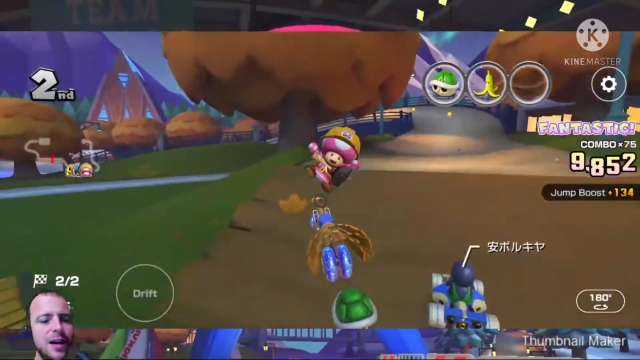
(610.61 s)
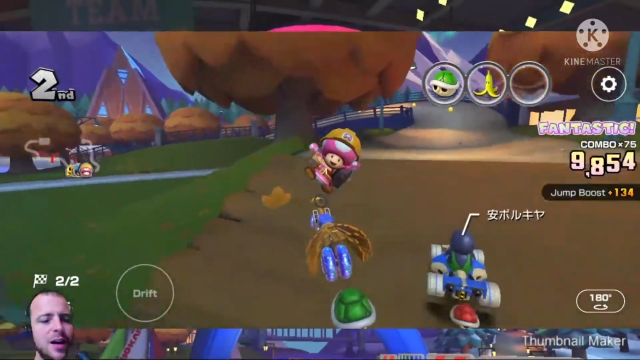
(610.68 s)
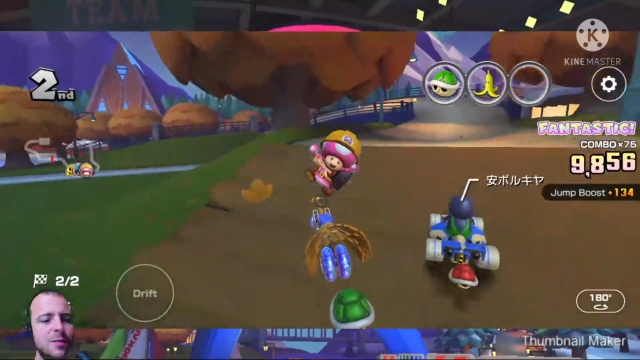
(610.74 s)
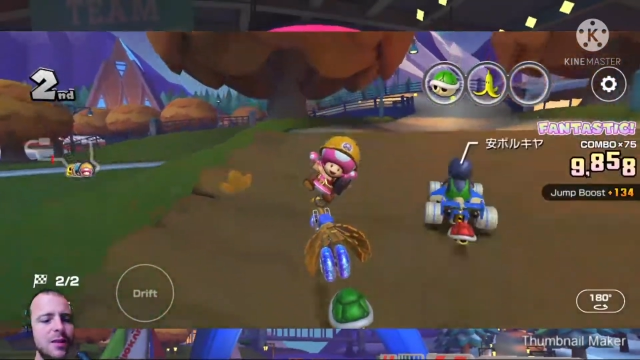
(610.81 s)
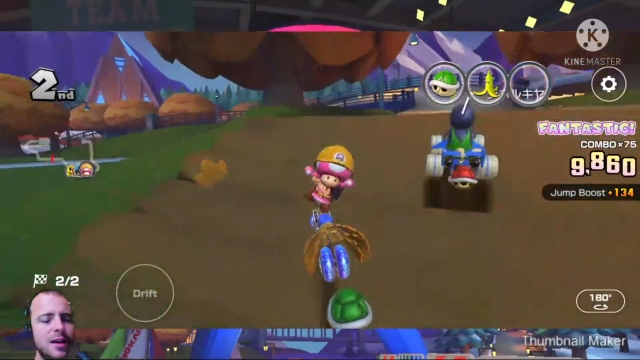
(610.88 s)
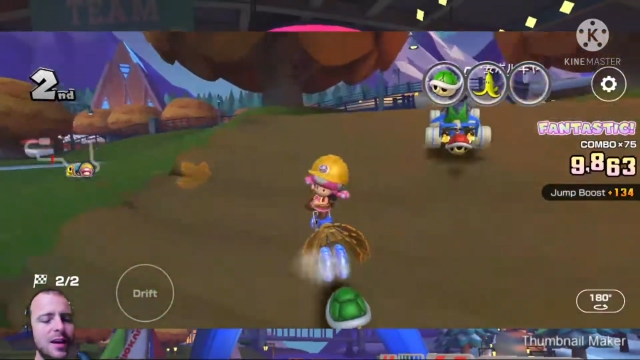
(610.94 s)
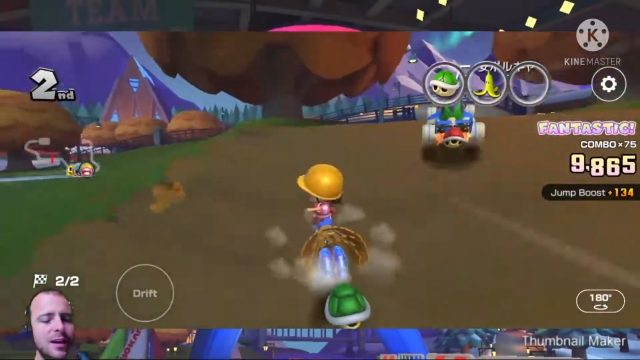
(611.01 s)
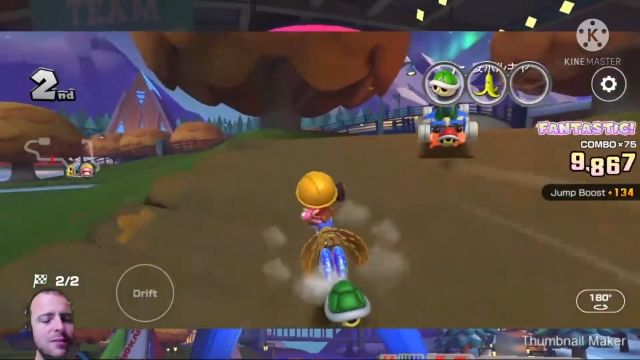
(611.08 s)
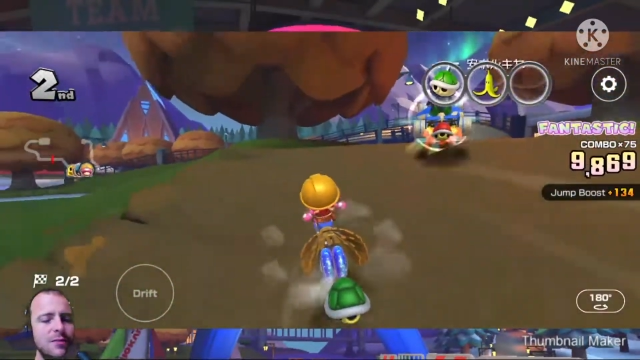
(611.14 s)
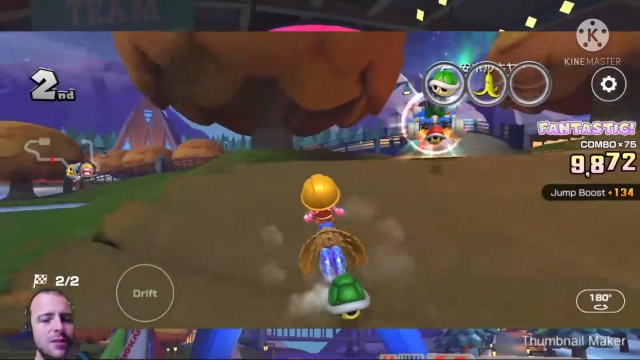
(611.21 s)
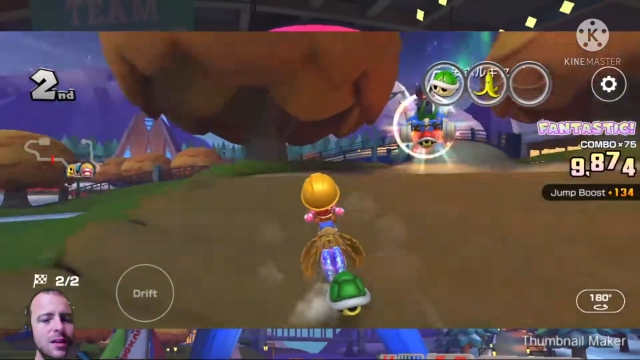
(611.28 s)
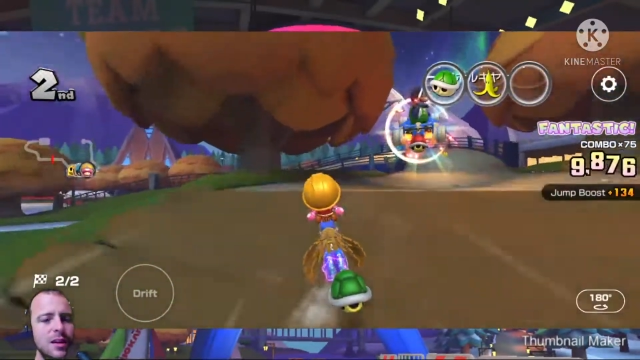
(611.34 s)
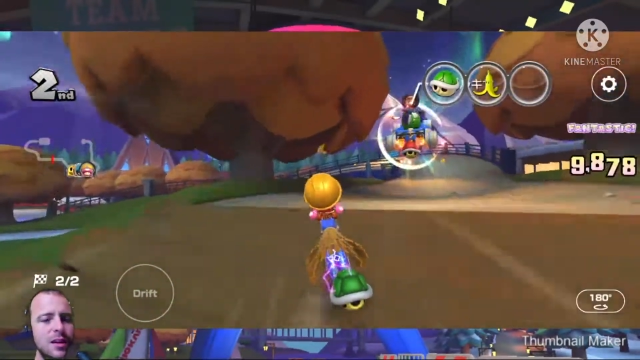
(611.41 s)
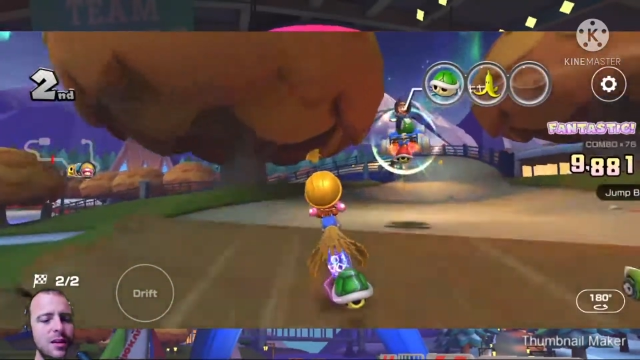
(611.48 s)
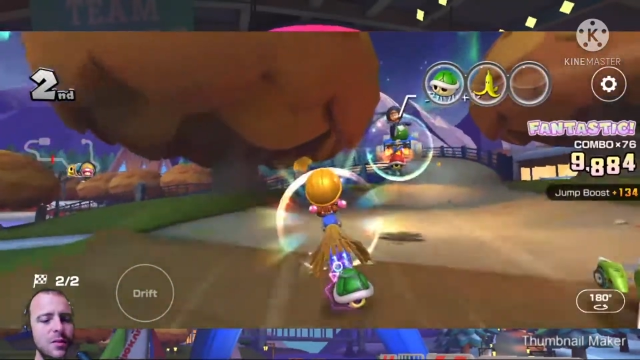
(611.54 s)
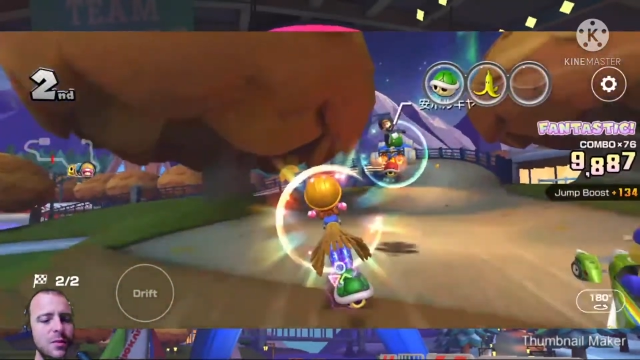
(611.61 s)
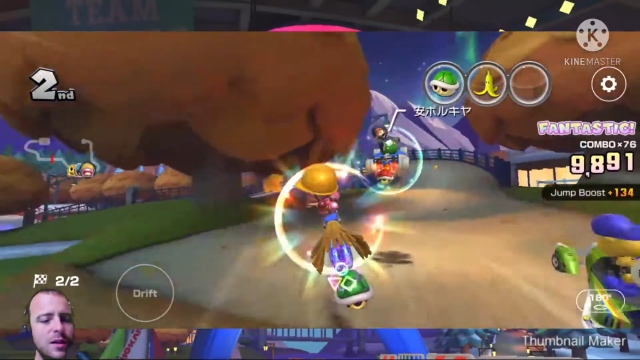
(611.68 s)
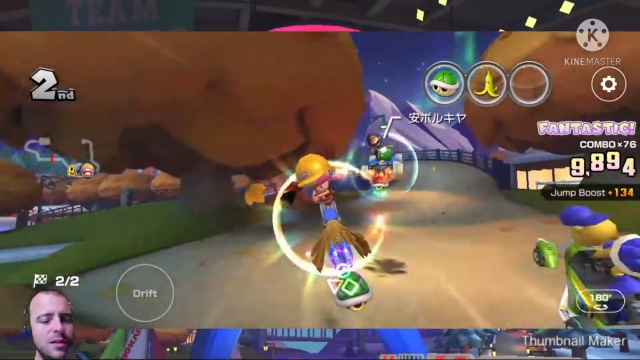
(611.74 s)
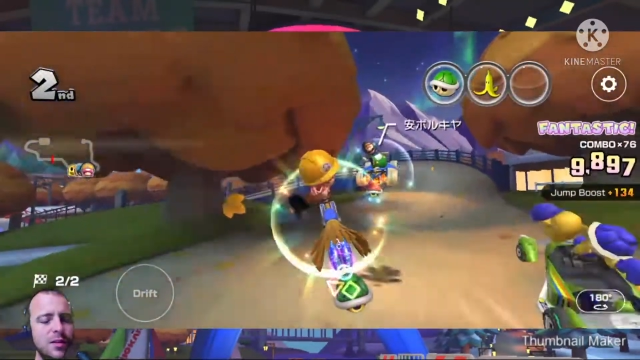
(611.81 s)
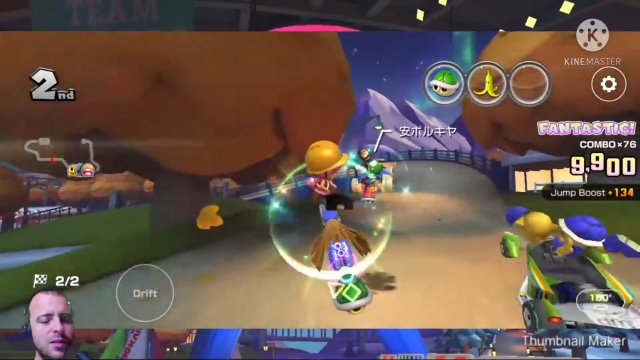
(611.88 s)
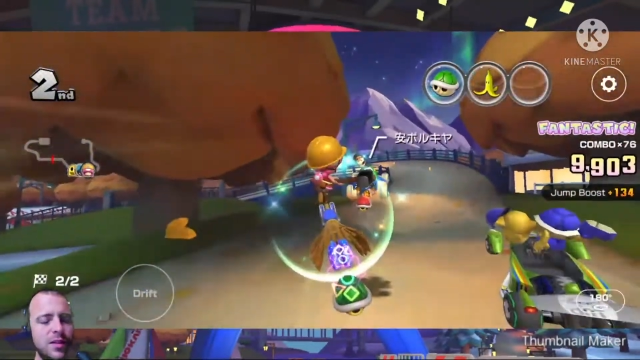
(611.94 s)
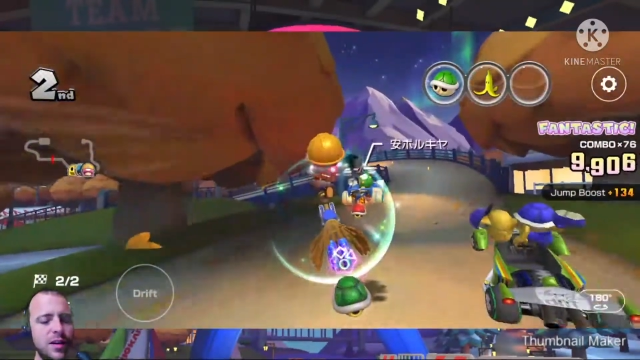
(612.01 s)
Now be careful here
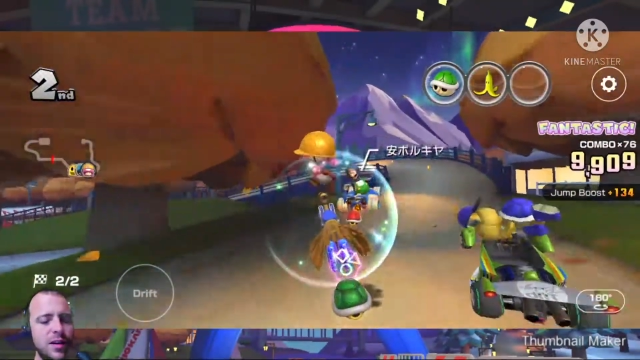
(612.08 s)
with